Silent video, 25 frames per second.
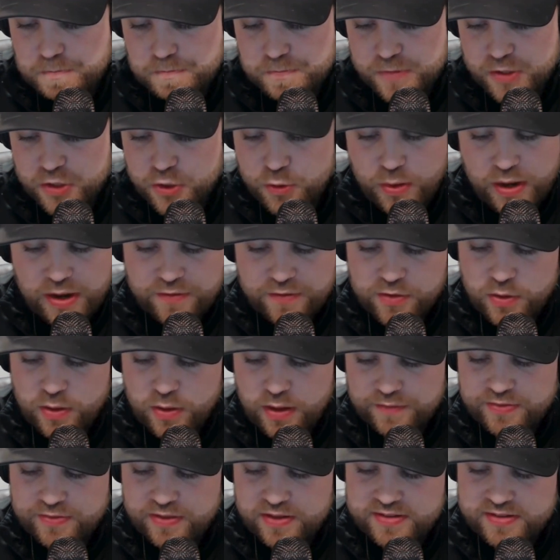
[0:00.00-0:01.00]
you
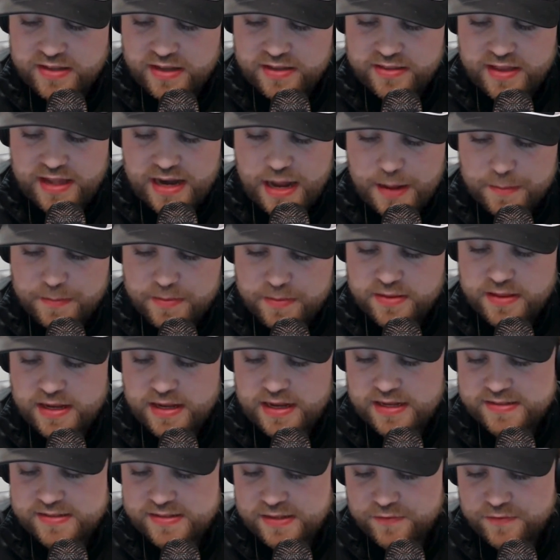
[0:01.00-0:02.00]
have things like that happen.
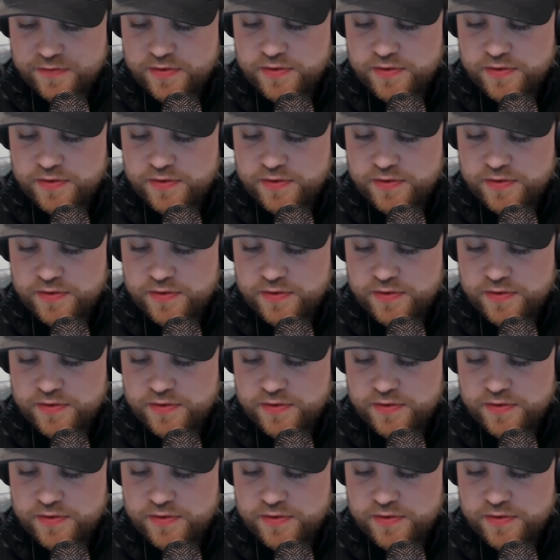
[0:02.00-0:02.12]
Like I said,